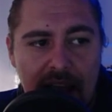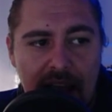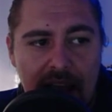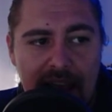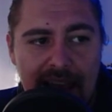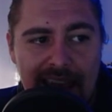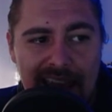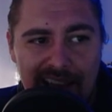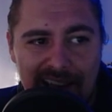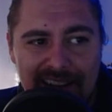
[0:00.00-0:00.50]

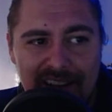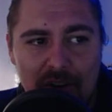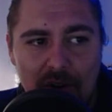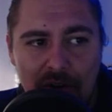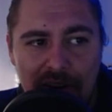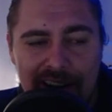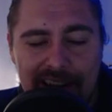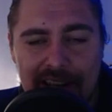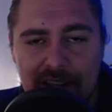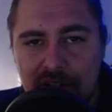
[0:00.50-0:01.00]

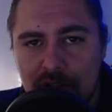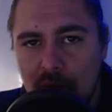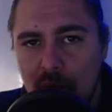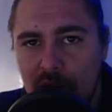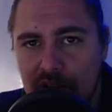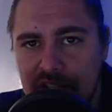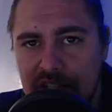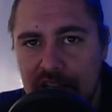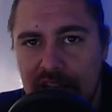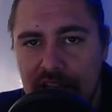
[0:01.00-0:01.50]
Litecoin is the
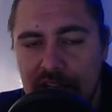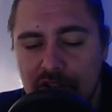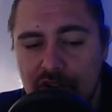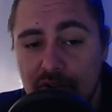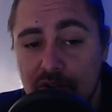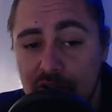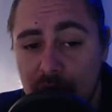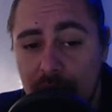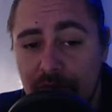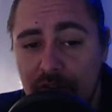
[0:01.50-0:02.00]
one to get into.
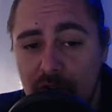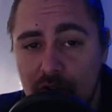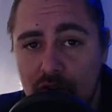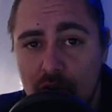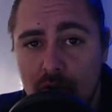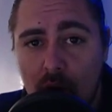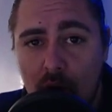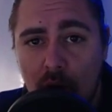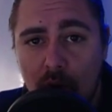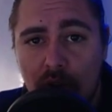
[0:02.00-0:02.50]
So if you
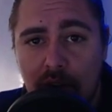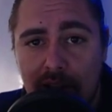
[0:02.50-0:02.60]
do hold